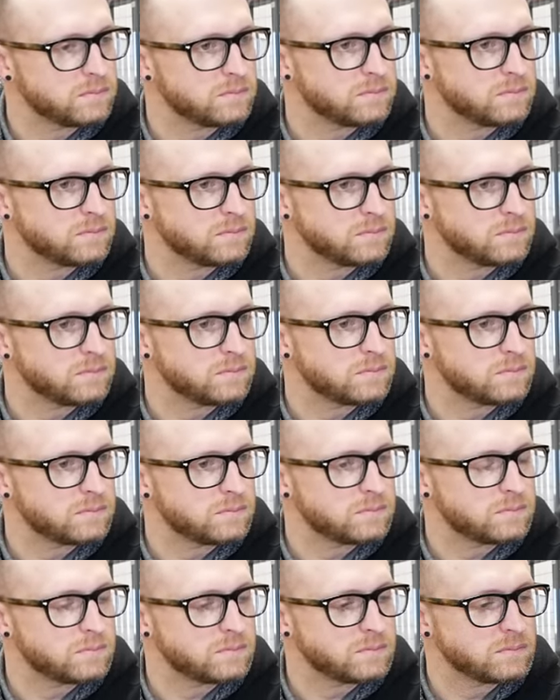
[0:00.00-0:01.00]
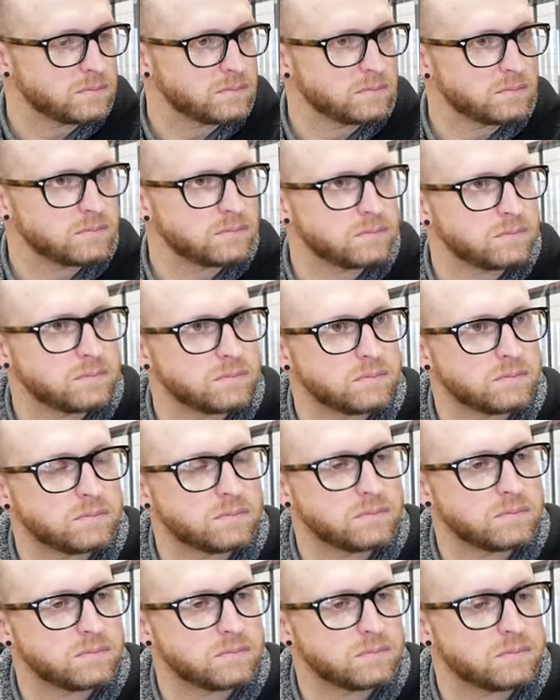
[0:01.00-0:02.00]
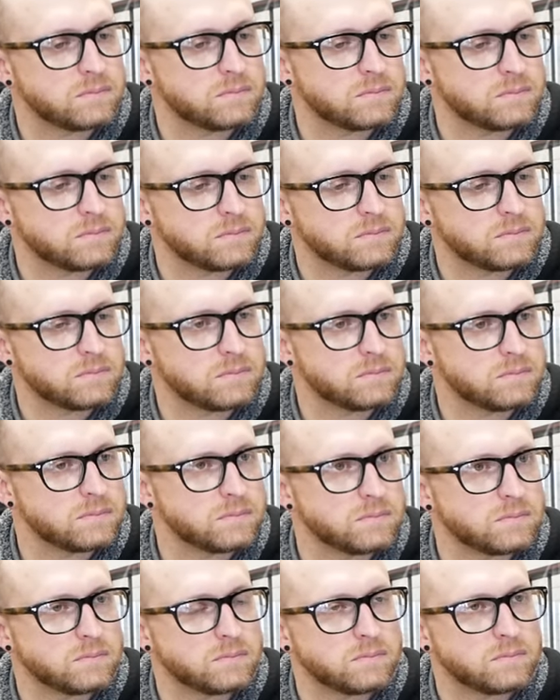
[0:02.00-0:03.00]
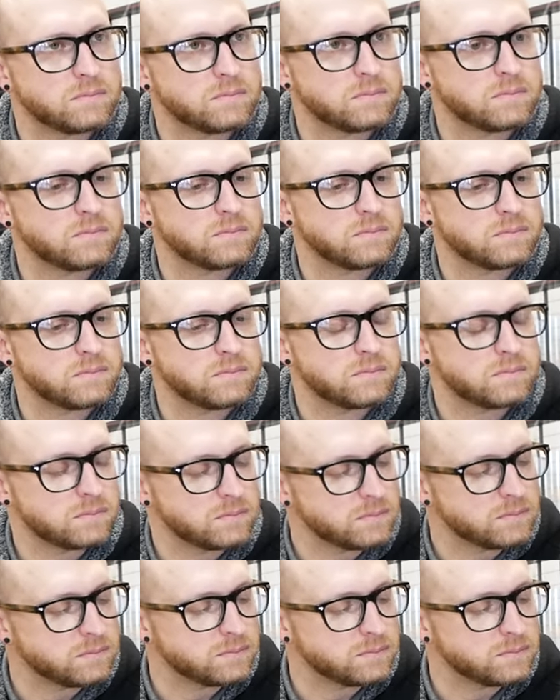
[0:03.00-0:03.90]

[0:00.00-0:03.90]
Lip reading: (not speaking)